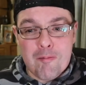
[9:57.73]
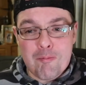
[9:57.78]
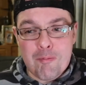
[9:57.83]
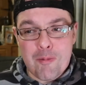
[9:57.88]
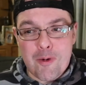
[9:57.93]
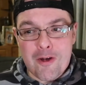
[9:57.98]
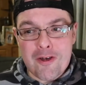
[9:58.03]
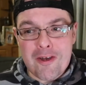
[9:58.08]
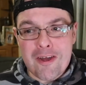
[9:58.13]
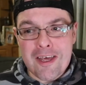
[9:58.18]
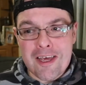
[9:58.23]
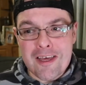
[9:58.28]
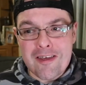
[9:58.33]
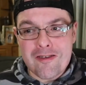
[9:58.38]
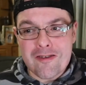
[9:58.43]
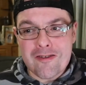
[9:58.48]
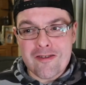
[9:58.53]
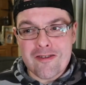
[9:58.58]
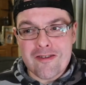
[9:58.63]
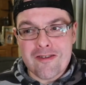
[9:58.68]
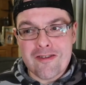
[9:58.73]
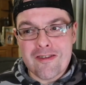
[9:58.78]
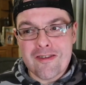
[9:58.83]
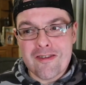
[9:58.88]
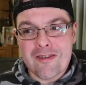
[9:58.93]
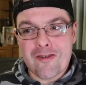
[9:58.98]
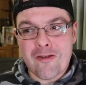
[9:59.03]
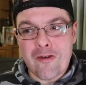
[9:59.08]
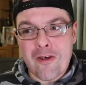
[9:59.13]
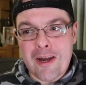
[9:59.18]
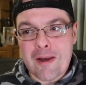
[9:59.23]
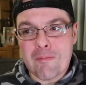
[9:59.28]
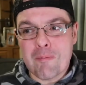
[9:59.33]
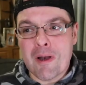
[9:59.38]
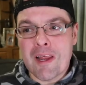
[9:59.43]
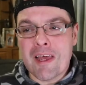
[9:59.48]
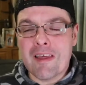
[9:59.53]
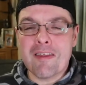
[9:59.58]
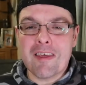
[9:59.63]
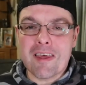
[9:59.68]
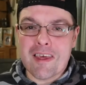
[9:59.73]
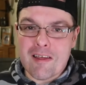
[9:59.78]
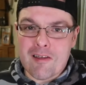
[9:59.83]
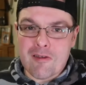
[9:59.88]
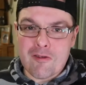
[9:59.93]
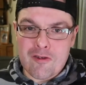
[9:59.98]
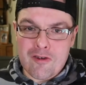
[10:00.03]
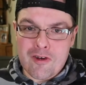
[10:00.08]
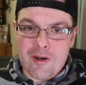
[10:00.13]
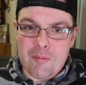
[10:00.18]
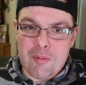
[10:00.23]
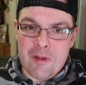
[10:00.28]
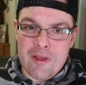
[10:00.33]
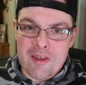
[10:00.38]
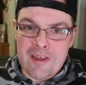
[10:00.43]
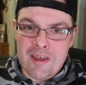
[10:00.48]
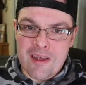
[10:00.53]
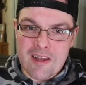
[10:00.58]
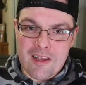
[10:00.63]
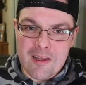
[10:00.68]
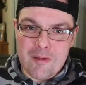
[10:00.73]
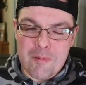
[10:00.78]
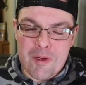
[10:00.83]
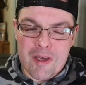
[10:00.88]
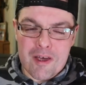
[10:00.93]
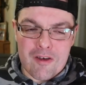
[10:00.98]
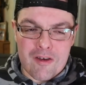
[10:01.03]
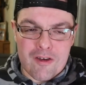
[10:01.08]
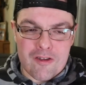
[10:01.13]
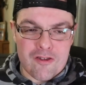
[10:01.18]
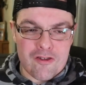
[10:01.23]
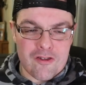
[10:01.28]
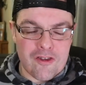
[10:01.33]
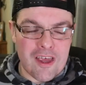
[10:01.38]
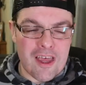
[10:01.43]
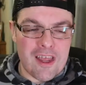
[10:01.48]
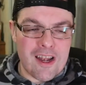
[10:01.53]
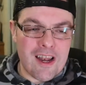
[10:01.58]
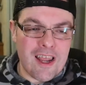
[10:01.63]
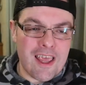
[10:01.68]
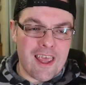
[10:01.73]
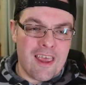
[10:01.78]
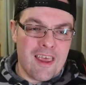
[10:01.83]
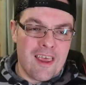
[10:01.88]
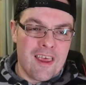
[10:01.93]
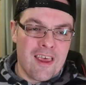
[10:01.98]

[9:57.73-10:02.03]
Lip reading: But he's trying to play the guilt trip a little bit on Stanley.